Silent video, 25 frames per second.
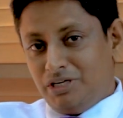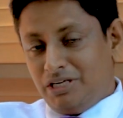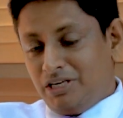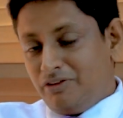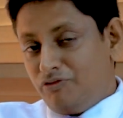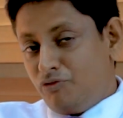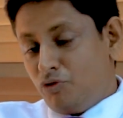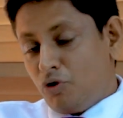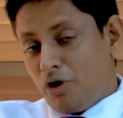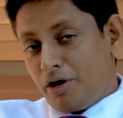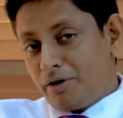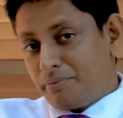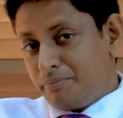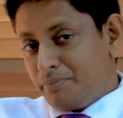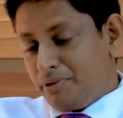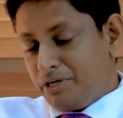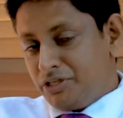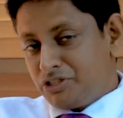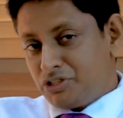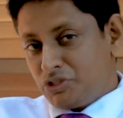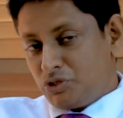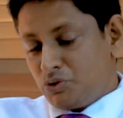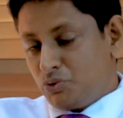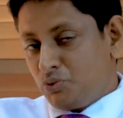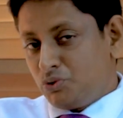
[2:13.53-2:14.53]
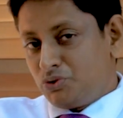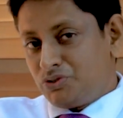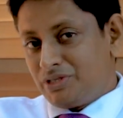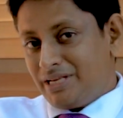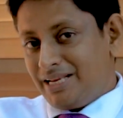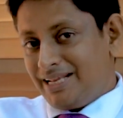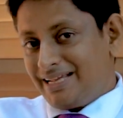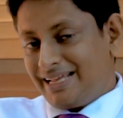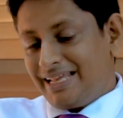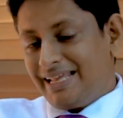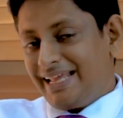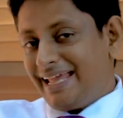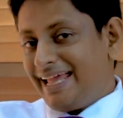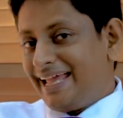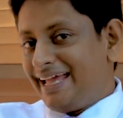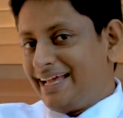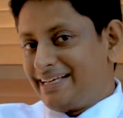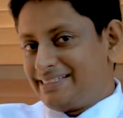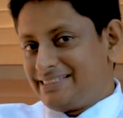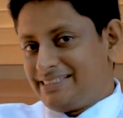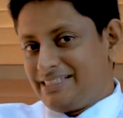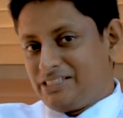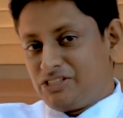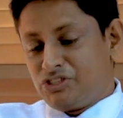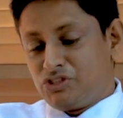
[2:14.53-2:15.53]
If you are a person who's taking
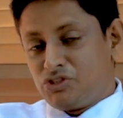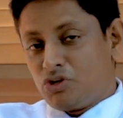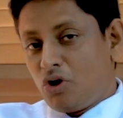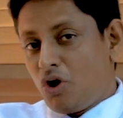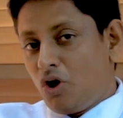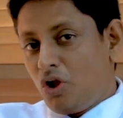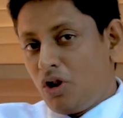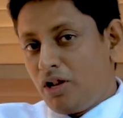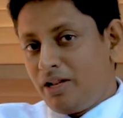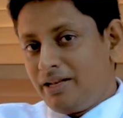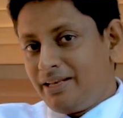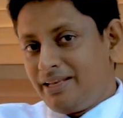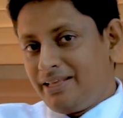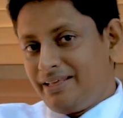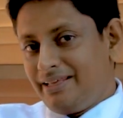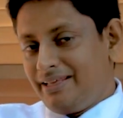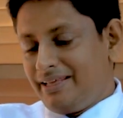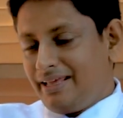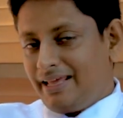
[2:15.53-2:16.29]
excess salt,